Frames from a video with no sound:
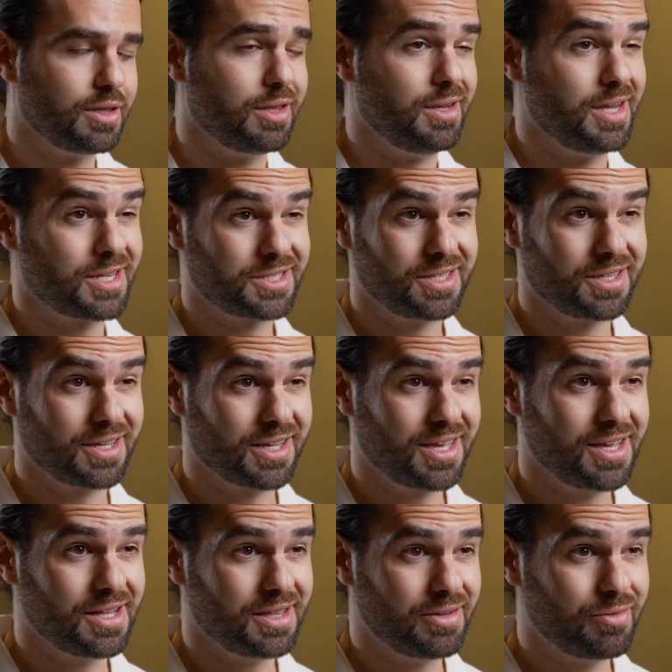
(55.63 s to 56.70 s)
The next thing I
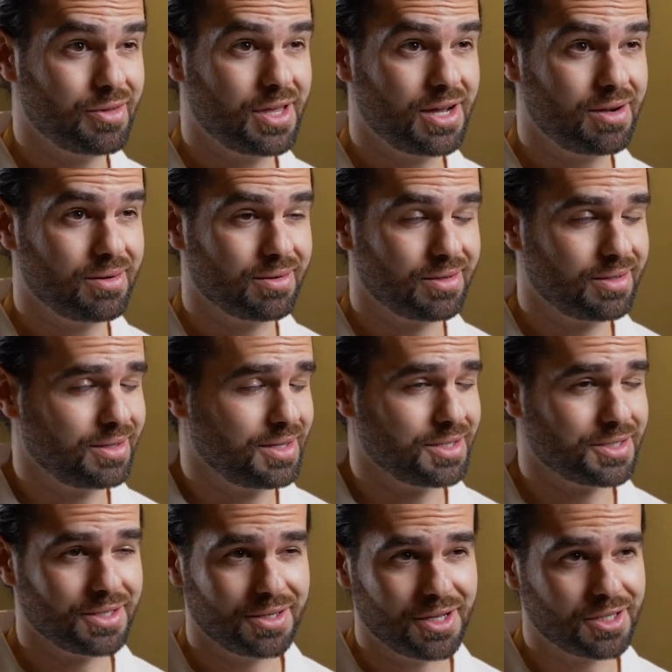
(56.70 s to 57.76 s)
can't live without
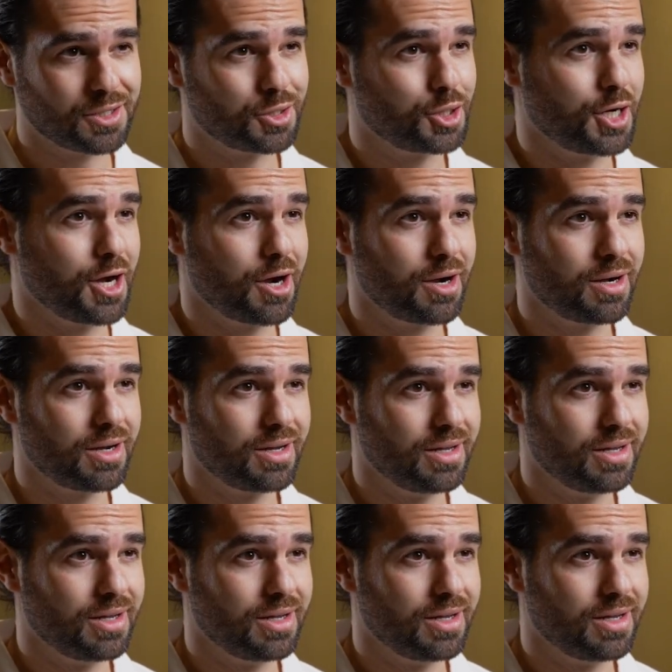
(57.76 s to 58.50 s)
is a nice chair.